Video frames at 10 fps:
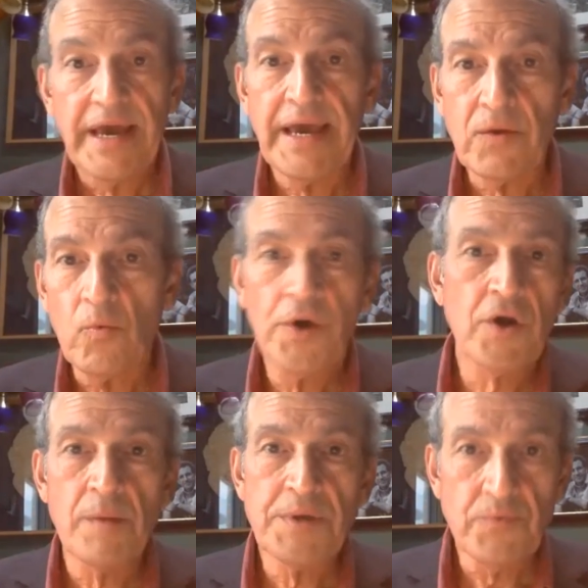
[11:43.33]
and one
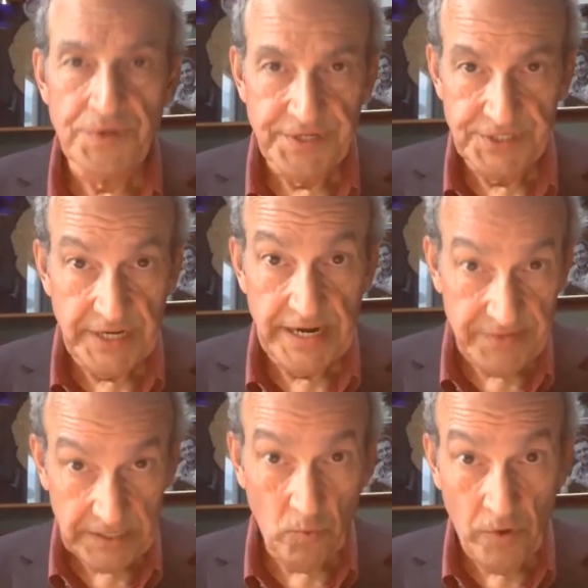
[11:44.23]
army would decide
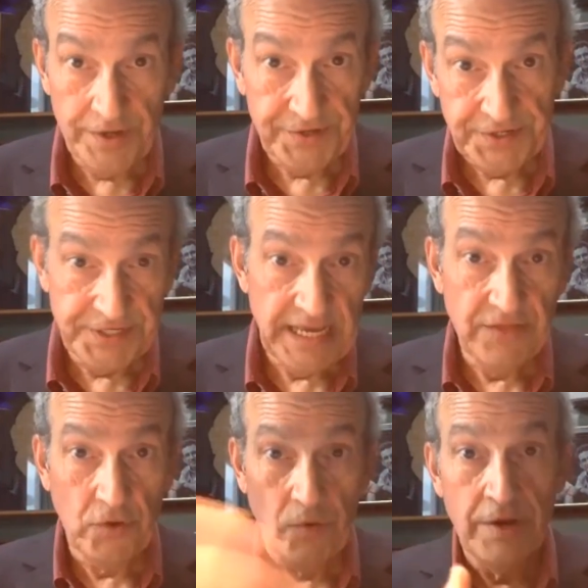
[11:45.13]
that it wanted to take
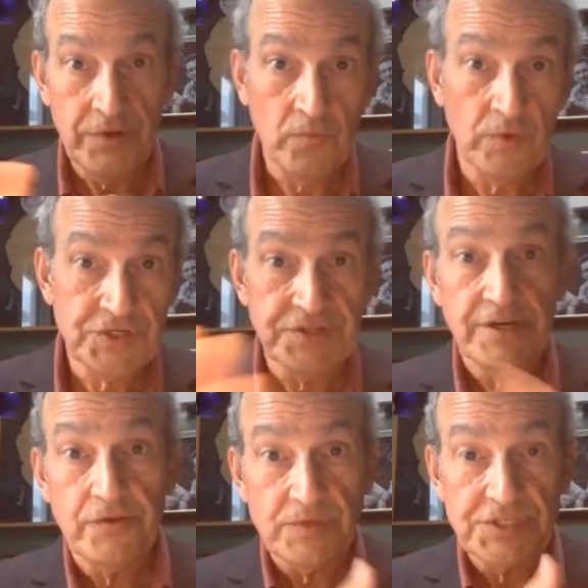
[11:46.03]
the ground on which the
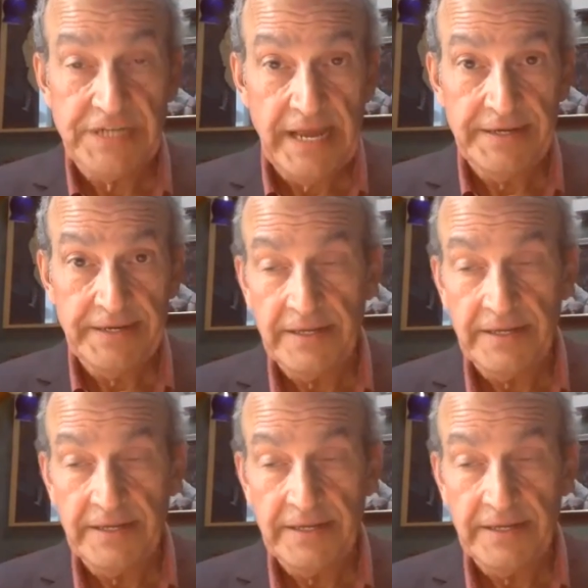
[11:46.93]
other was standing,